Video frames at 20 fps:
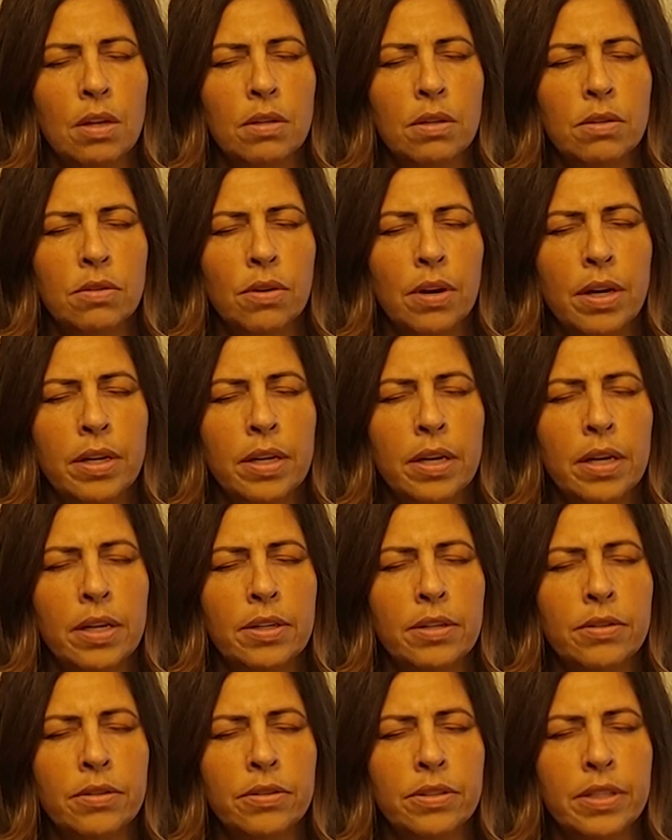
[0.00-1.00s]
to try to
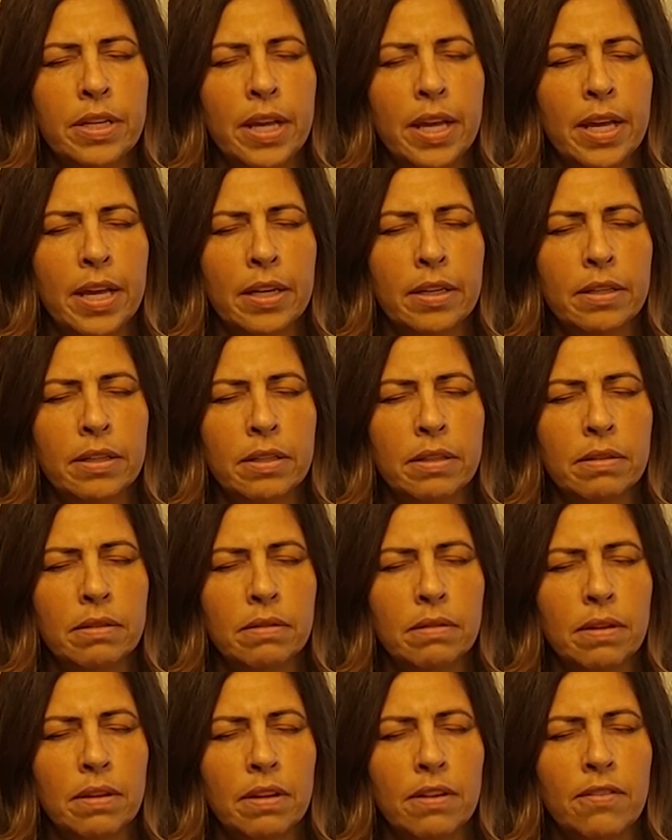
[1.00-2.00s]
understand
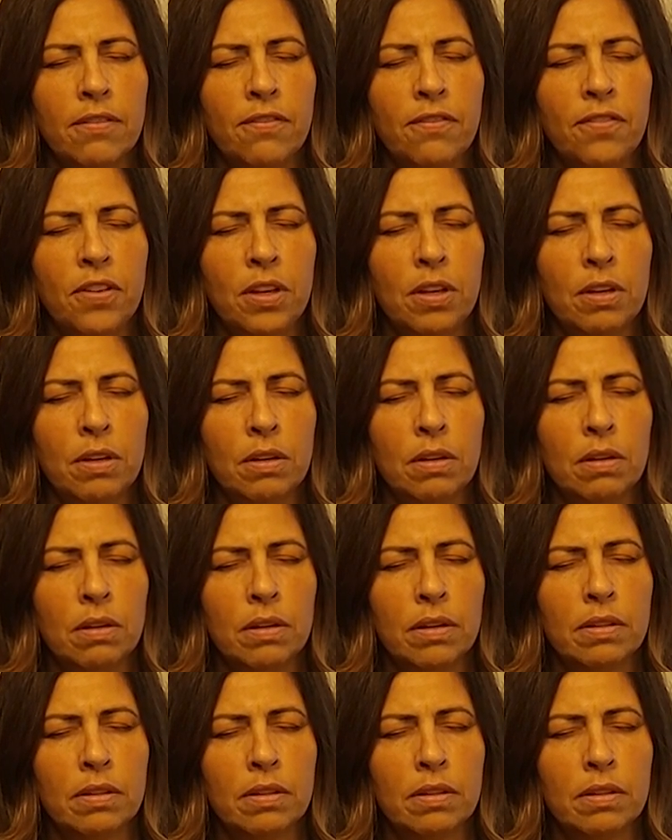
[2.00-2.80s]
and feel,